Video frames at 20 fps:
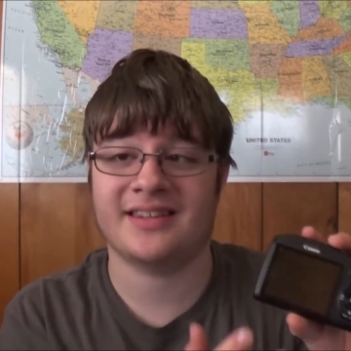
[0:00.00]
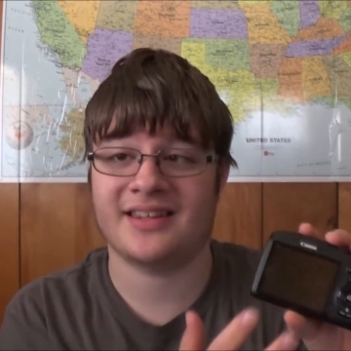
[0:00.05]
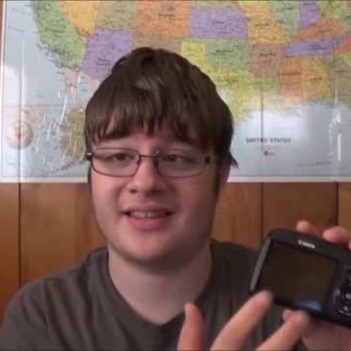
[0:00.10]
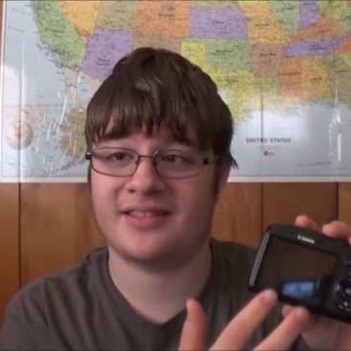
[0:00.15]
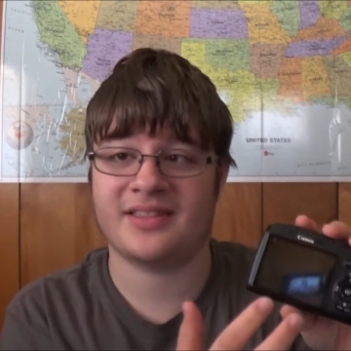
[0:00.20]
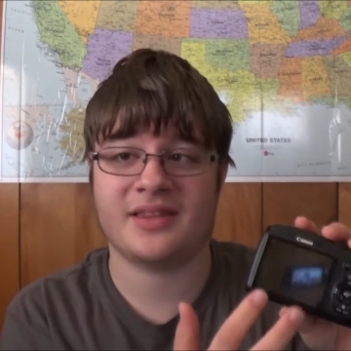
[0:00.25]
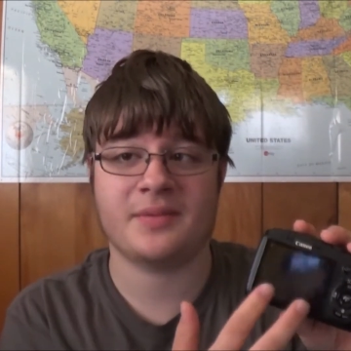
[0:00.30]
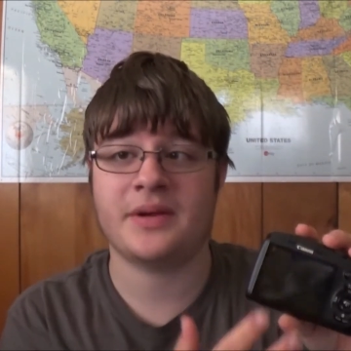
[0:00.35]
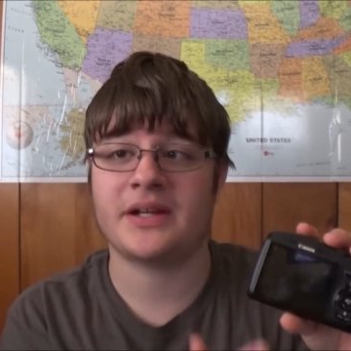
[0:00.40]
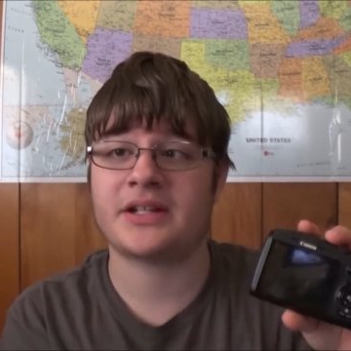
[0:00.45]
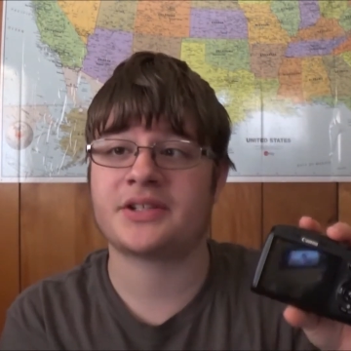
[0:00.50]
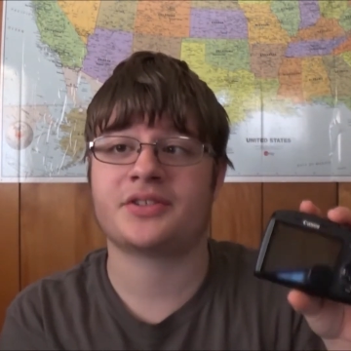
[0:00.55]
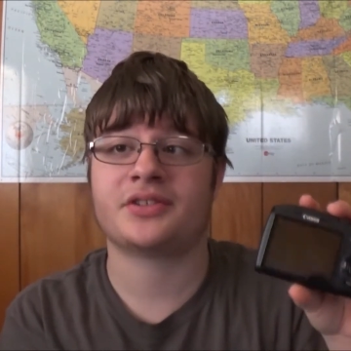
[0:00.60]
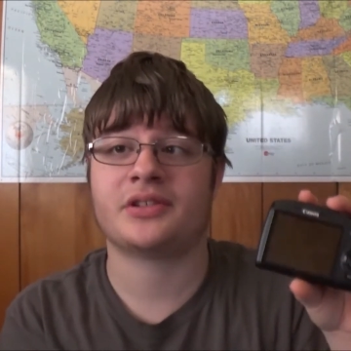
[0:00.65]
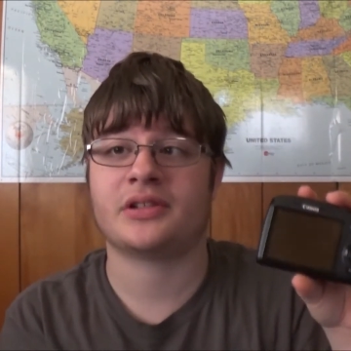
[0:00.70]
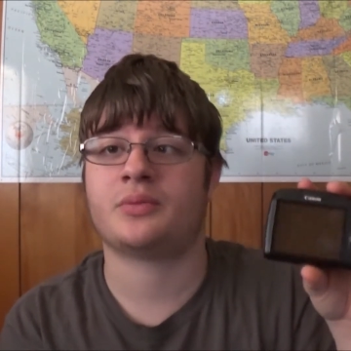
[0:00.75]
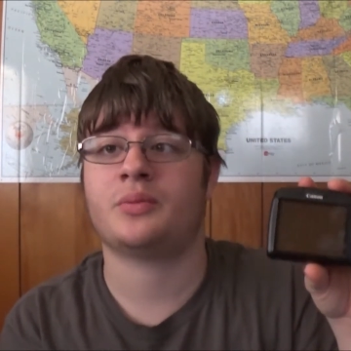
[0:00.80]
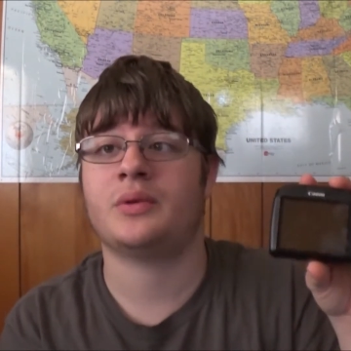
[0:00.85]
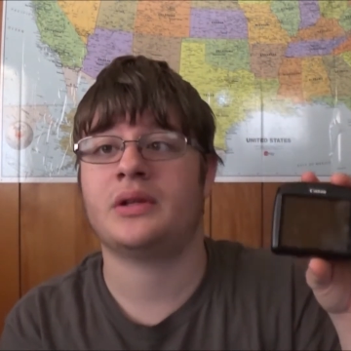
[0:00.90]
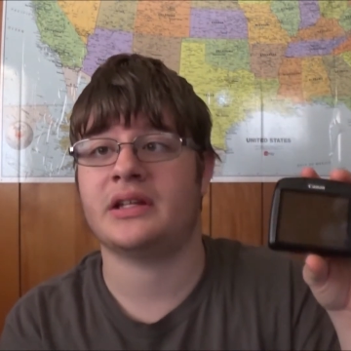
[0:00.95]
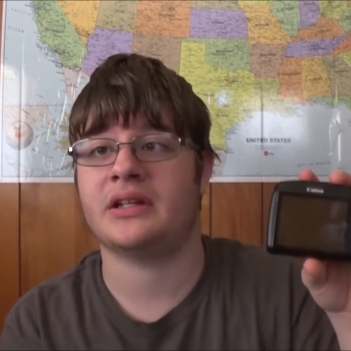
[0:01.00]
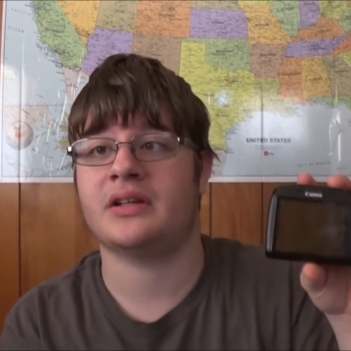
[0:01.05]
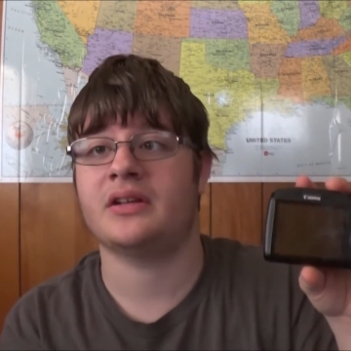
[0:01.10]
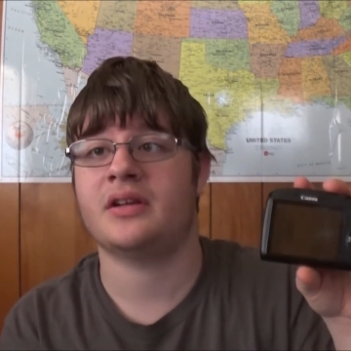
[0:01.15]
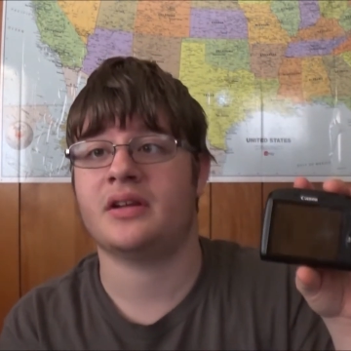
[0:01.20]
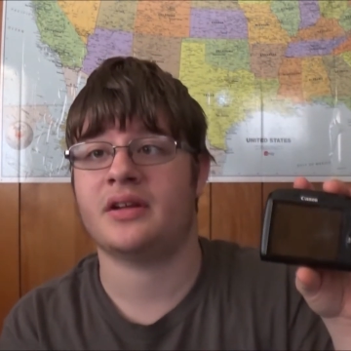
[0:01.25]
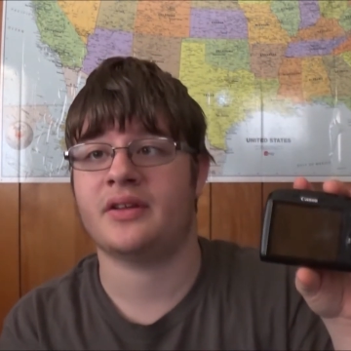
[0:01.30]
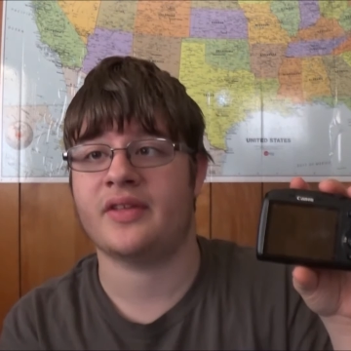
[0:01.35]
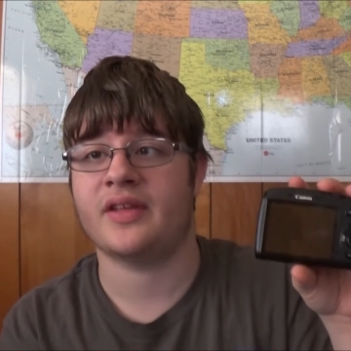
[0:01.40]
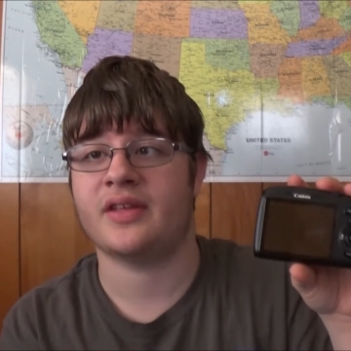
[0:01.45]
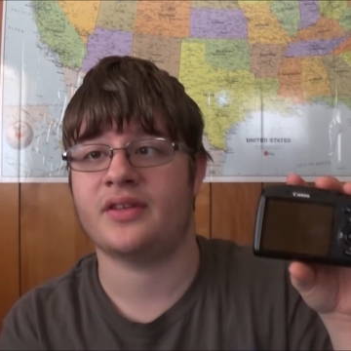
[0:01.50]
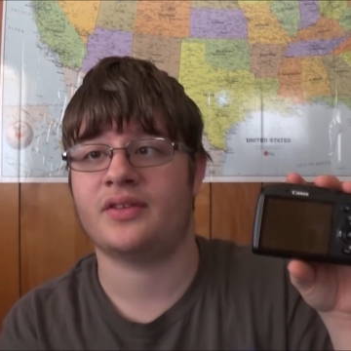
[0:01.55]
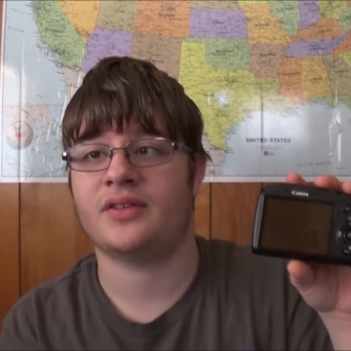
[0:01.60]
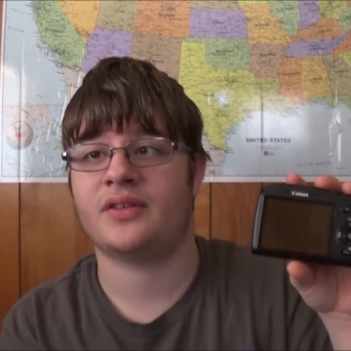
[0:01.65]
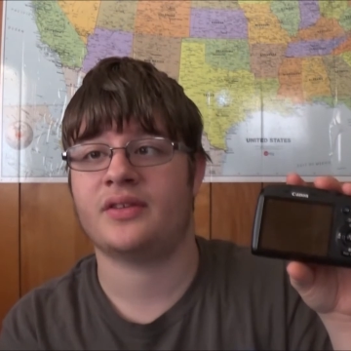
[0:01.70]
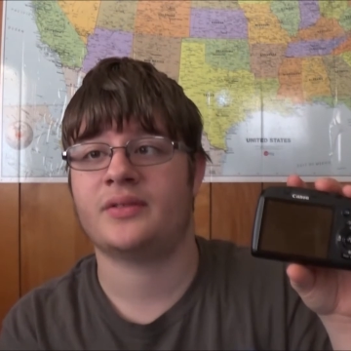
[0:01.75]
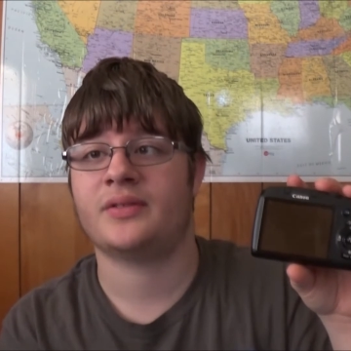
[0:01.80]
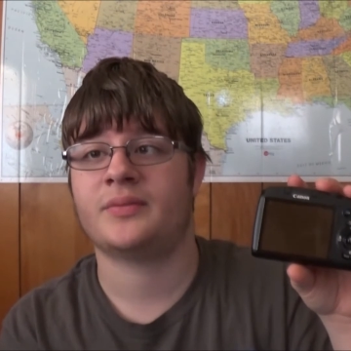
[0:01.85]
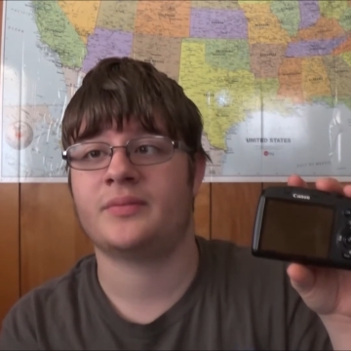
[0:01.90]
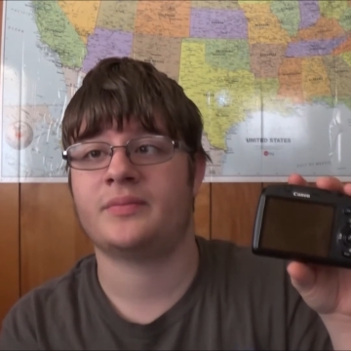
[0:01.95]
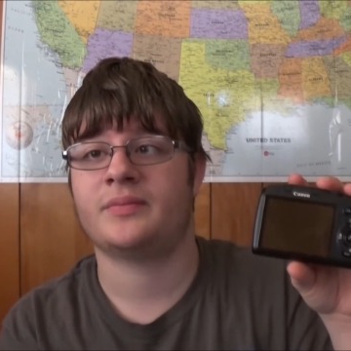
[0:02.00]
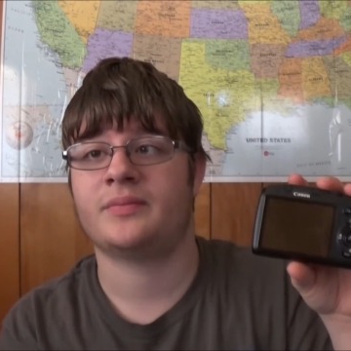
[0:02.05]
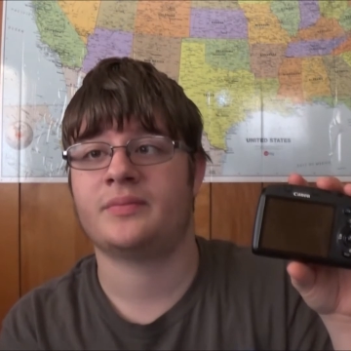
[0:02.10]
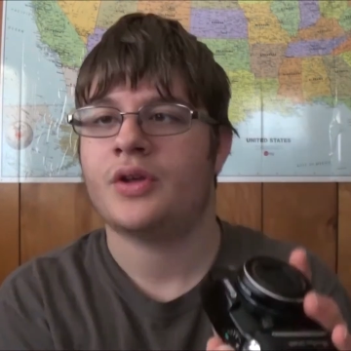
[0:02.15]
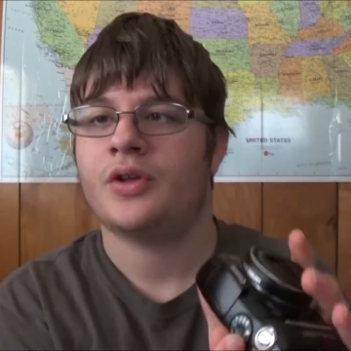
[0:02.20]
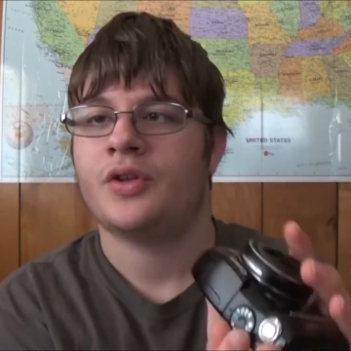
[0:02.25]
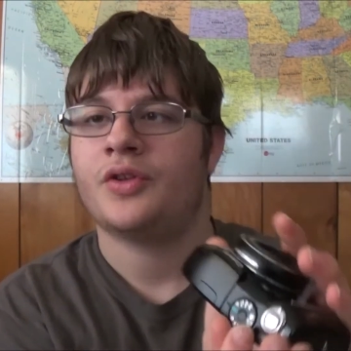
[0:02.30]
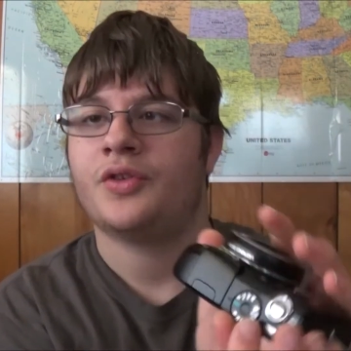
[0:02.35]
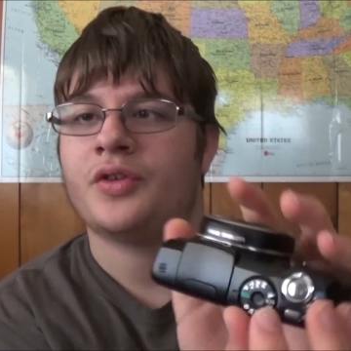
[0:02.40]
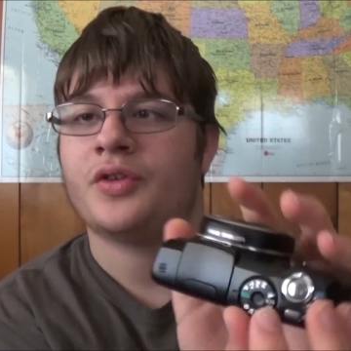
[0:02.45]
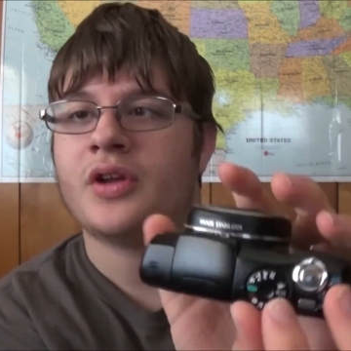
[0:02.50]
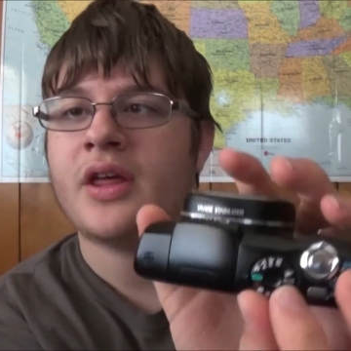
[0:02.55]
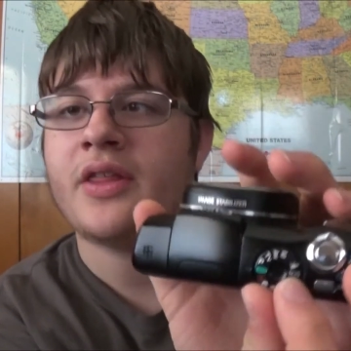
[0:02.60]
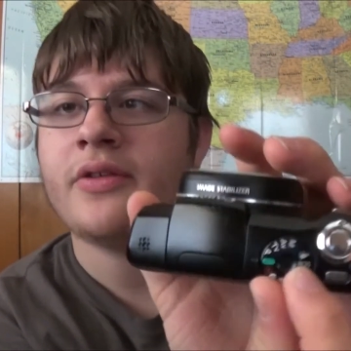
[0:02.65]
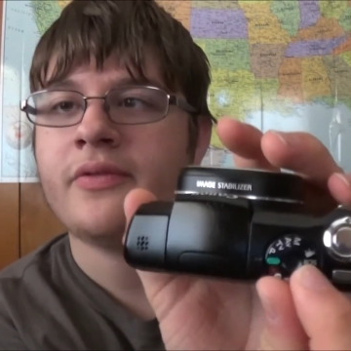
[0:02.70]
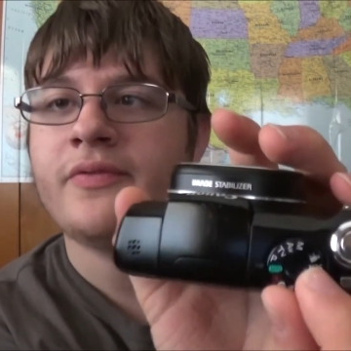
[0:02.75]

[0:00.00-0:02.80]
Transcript: and the pictures look really good on this. So another